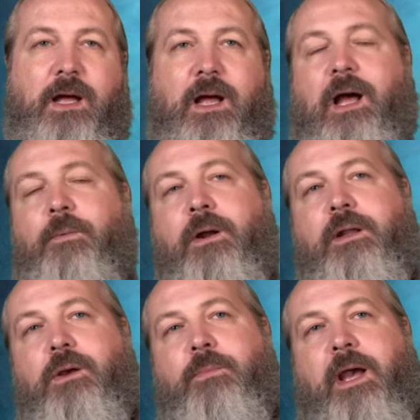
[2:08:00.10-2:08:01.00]
to
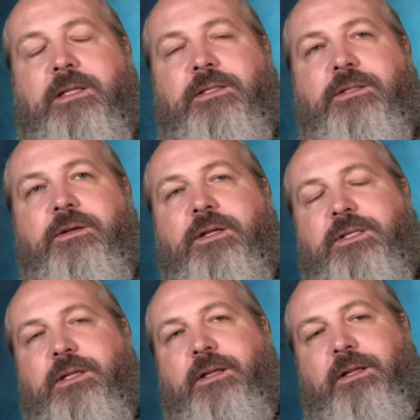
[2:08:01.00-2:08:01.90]
go back to
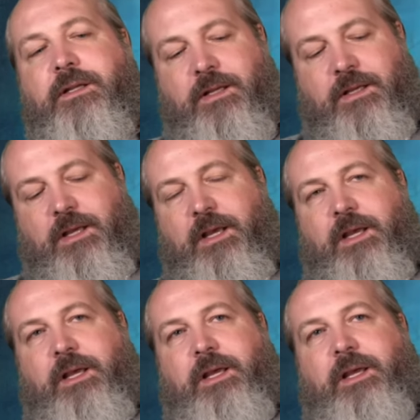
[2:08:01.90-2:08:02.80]
tradition.
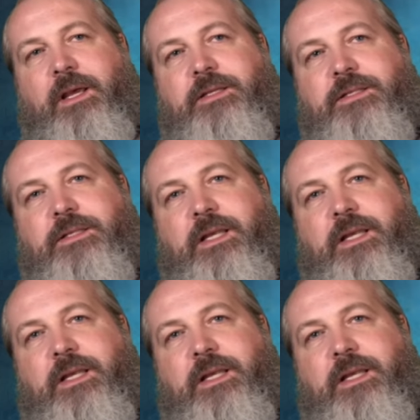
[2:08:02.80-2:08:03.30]
It's just